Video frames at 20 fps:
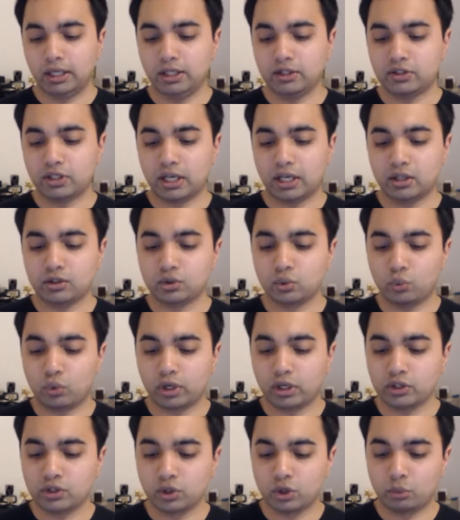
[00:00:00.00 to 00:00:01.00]
He says,
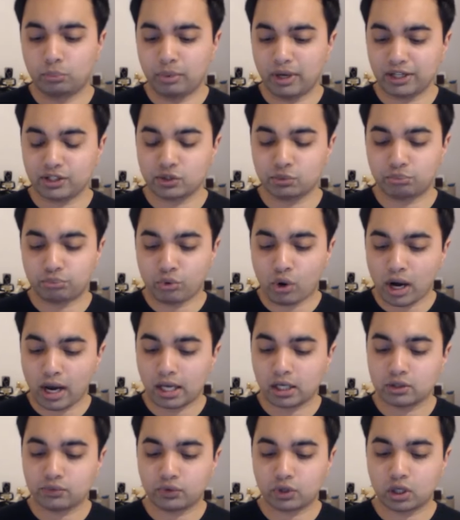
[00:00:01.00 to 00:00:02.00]
what is your best
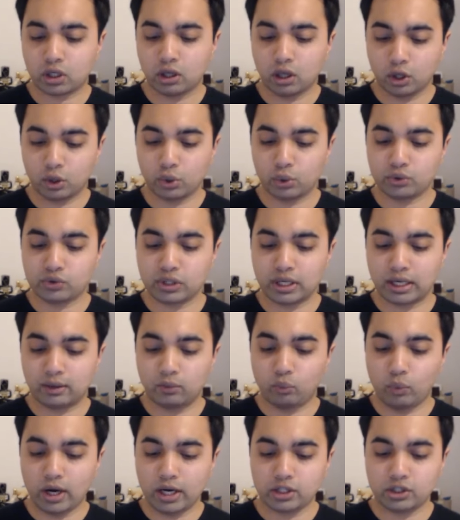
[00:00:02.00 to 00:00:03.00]
brand for clothes,
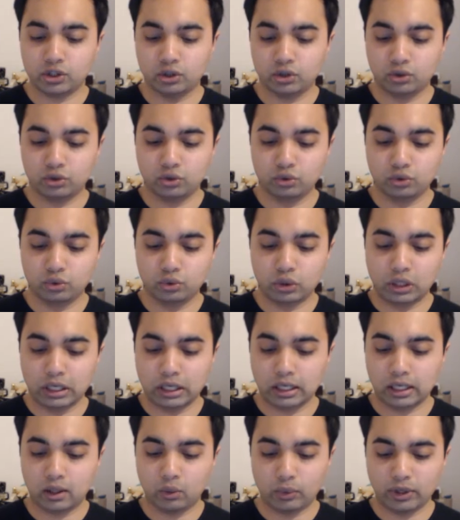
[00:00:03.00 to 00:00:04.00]
and where do
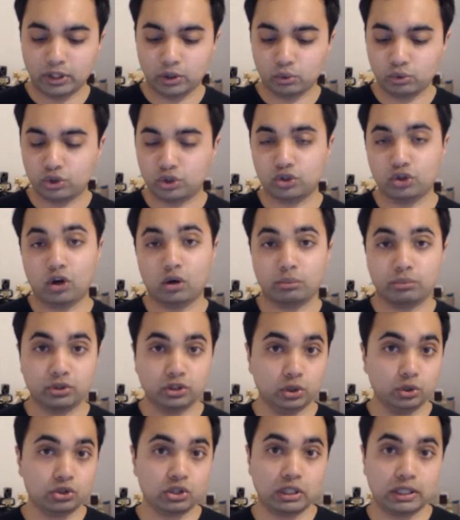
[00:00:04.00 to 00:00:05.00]
you shop
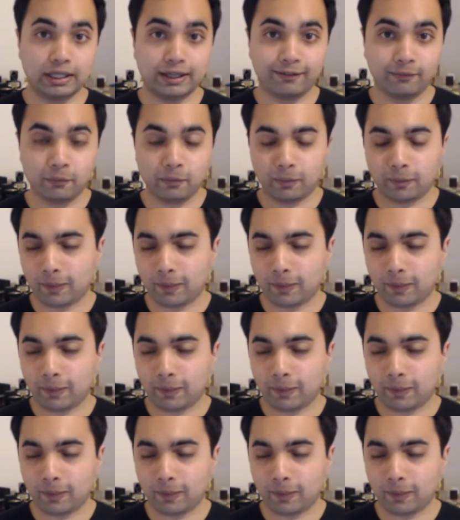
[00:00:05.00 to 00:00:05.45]
usually?